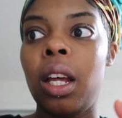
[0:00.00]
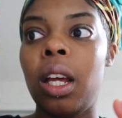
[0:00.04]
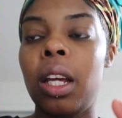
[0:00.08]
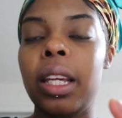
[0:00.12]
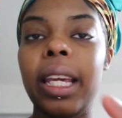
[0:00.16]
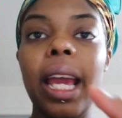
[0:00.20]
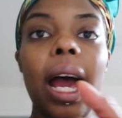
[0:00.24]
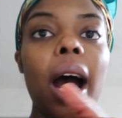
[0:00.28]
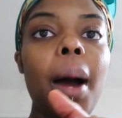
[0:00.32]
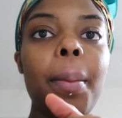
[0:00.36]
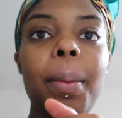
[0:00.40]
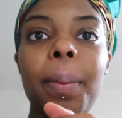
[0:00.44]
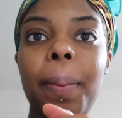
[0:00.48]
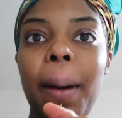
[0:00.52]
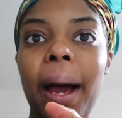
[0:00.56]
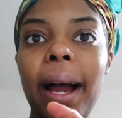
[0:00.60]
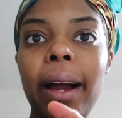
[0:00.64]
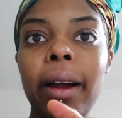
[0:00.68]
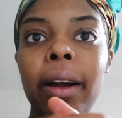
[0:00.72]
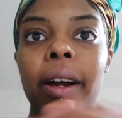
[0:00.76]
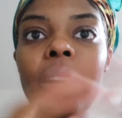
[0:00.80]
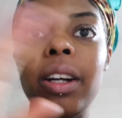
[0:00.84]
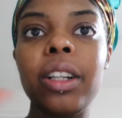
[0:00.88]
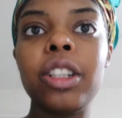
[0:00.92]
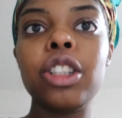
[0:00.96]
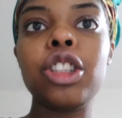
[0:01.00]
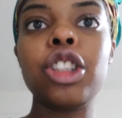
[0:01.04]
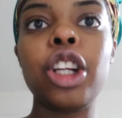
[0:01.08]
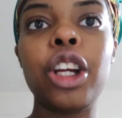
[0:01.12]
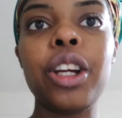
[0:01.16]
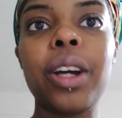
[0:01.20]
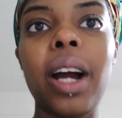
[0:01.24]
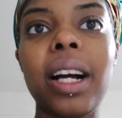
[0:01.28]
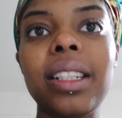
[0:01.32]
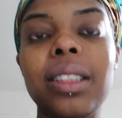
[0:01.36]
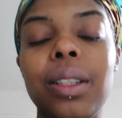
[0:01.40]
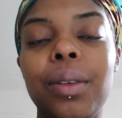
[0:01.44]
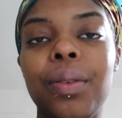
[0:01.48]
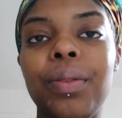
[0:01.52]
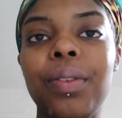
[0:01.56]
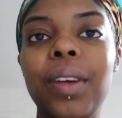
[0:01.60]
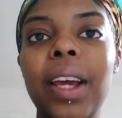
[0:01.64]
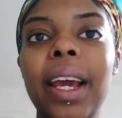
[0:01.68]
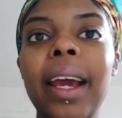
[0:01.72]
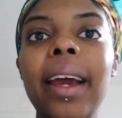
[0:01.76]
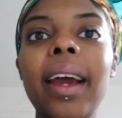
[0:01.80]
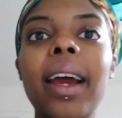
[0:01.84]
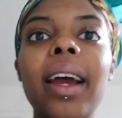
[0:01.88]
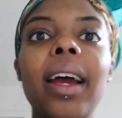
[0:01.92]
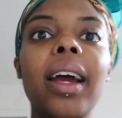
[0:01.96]
yeah, I'll be back, show you guys the
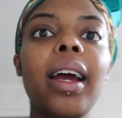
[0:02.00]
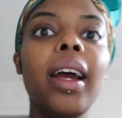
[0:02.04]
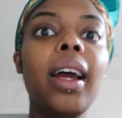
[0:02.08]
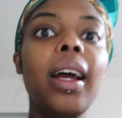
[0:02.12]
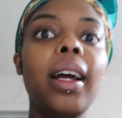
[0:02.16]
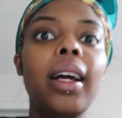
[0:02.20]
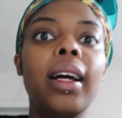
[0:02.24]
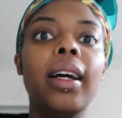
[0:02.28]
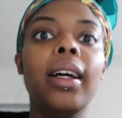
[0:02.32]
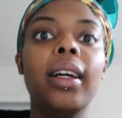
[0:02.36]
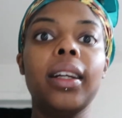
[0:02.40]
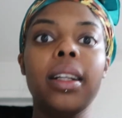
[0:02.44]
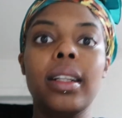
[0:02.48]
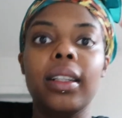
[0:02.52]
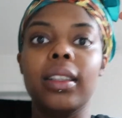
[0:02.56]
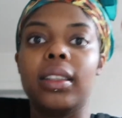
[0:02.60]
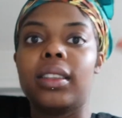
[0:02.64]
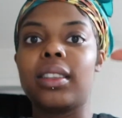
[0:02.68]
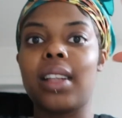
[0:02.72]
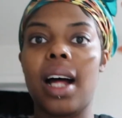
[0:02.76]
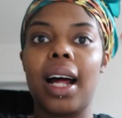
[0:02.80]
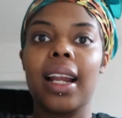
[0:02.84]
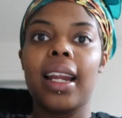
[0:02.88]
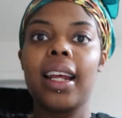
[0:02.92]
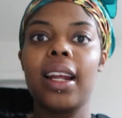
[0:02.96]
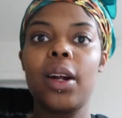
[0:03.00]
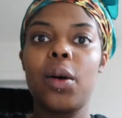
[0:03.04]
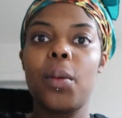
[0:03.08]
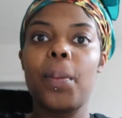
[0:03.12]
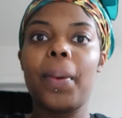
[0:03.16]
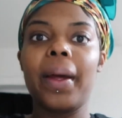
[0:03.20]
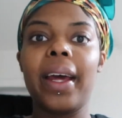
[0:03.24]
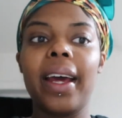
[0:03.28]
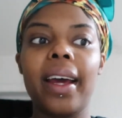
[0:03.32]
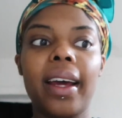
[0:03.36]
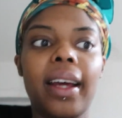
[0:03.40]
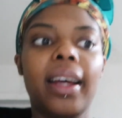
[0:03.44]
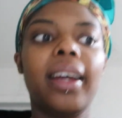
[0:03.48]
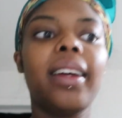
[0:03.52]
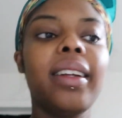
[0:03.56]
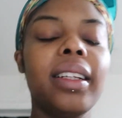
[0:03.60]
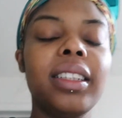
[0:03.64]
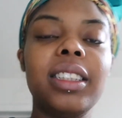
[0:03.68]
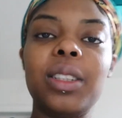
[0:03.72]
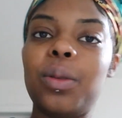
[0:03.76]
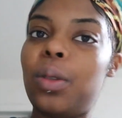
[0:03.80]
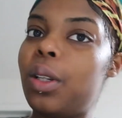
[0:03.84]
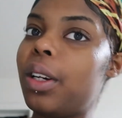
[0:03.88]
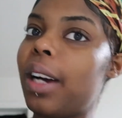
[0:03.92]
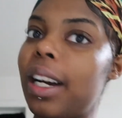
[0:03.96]
fit, style it a little bit,
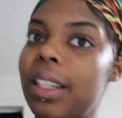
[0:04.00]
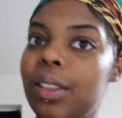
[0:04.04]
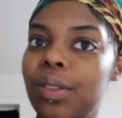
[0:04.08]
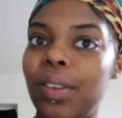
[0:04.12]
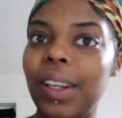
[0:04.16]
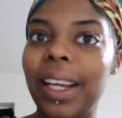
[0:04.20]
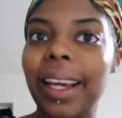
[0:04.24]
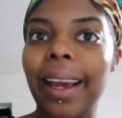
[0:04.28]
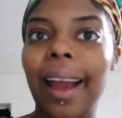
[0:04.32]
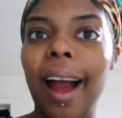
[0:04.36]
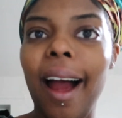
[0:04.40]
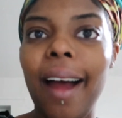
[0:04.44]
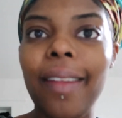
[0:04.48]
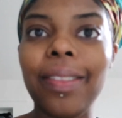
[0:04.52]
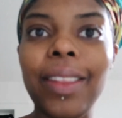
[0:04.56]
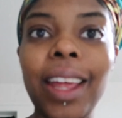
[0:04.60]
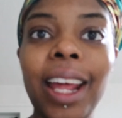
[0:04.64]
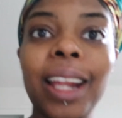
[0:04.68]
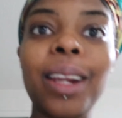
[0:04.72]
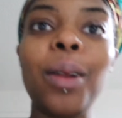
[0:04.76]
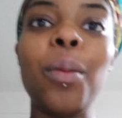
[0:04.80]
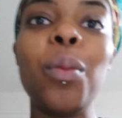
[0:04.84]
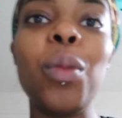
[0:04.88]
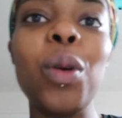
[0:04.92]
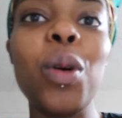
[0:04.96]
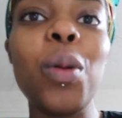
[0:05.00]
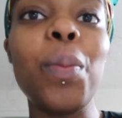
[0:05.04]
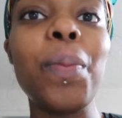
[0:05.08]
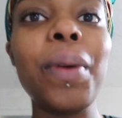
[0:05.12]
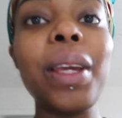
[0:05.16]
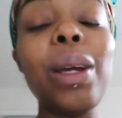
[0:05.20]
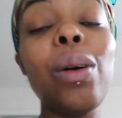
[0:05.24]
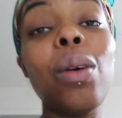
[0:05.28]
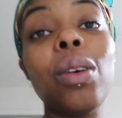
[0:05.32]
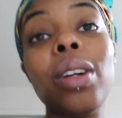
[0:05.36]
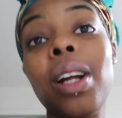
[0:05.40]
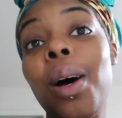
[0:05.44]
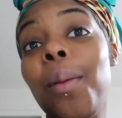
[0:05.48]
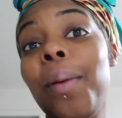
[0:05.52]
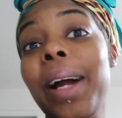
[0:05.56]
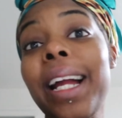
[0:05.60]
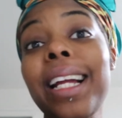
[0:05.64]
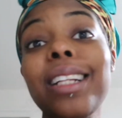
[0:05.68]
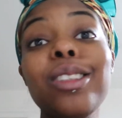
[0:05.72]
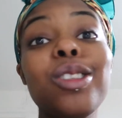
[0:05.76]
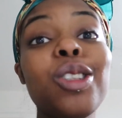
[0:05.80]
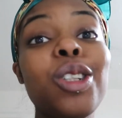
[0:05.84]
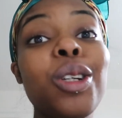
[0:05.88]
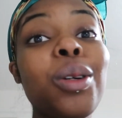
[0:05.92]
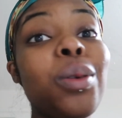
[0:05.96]
see what you guys think, and then we'll be on our way
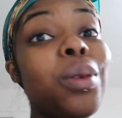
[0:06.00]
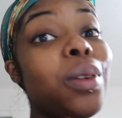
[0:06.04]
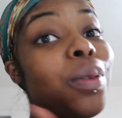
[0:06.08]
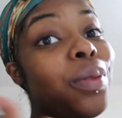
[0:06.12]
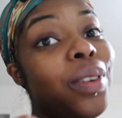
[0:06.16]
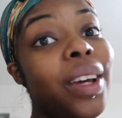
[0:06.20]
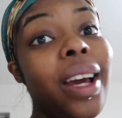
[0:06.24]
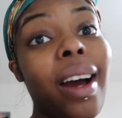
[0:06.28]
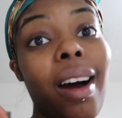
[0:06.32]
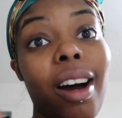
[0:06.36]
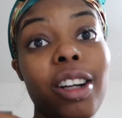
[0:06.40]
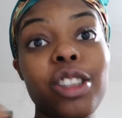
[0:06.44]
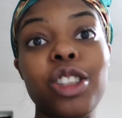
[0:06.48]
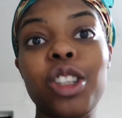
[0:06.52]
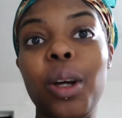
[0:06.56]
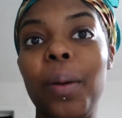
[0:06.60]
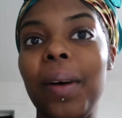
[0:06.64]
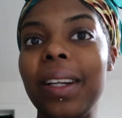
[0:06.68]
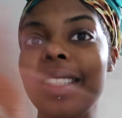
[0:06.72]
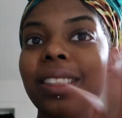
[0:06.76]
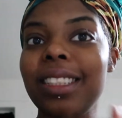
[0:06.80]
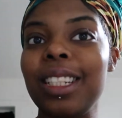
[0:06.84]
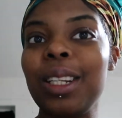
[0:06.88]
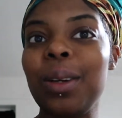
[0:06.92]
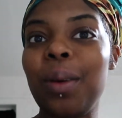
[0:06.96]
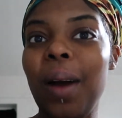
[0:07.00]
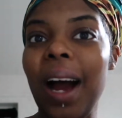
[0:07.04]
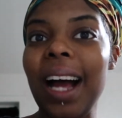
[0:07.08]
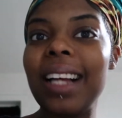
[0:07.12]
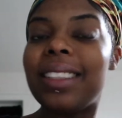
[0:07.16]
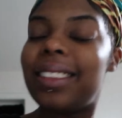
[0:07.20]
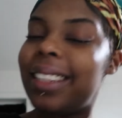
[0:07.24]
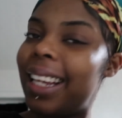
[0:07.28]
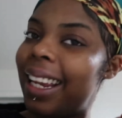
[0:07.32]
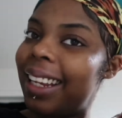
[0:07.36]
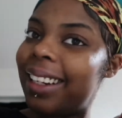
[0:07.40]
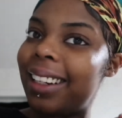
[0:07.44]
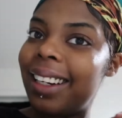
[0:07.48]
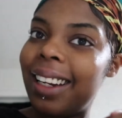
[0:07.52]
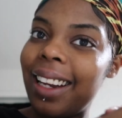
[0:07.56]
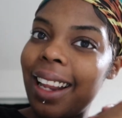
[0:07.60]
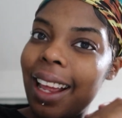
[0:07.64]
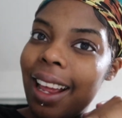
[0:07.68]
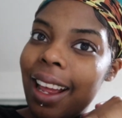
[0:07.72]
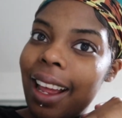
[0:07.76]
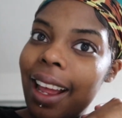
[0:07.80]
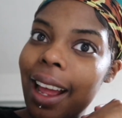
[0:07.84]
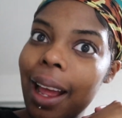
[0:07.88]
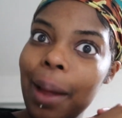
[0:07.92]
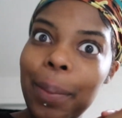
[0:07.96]
to the fit. Also, I'll see you guys in
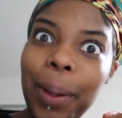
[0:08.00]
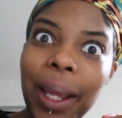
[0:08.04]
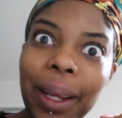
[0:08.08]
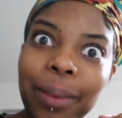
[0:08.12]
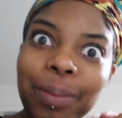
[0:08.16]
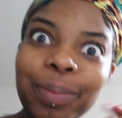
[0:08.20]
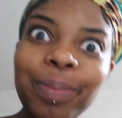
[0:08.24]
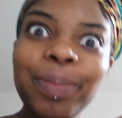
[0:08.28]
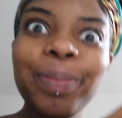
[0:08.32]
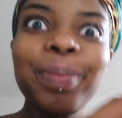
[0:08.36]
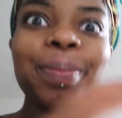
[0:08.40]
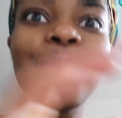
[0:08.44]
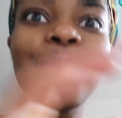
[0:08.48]
a bit.